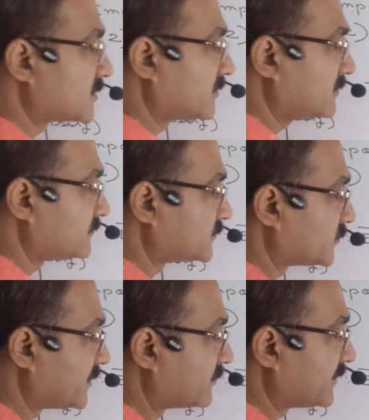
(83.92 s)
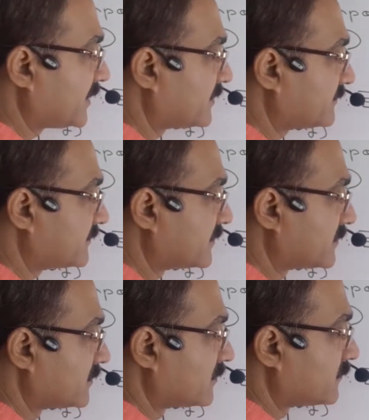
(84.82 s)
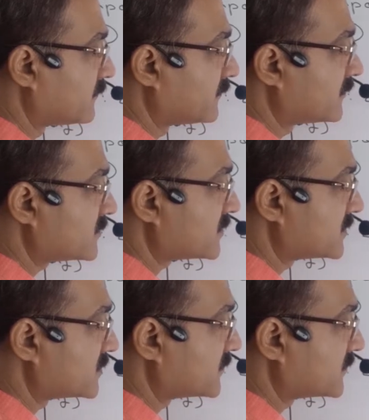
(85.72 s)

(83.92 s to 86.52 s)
law, where we have force is